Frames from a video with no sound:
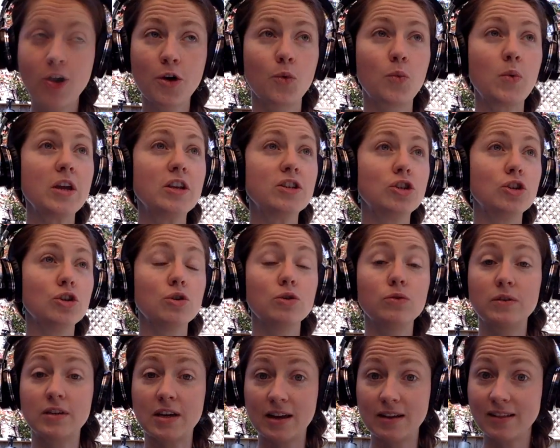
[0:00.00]
We do
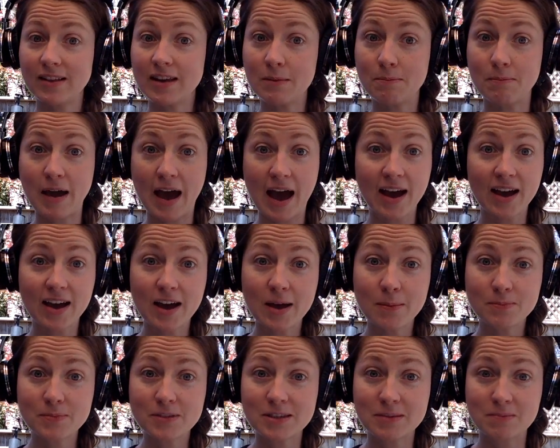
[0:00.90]
daily
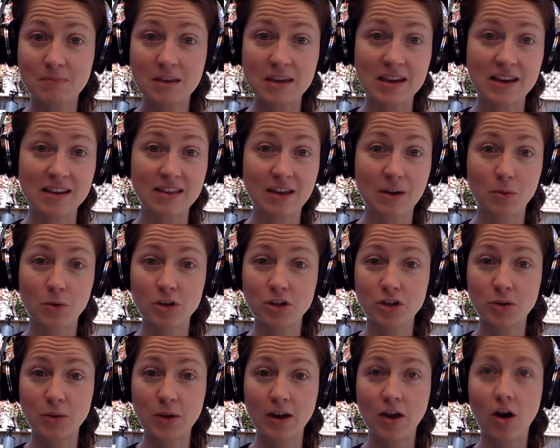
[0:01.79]
backups, meaning that we're
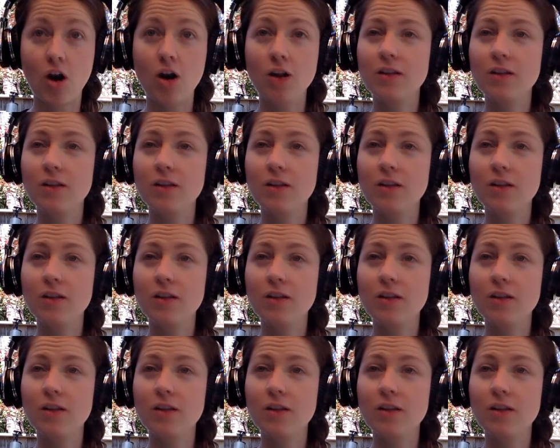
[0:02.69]
doing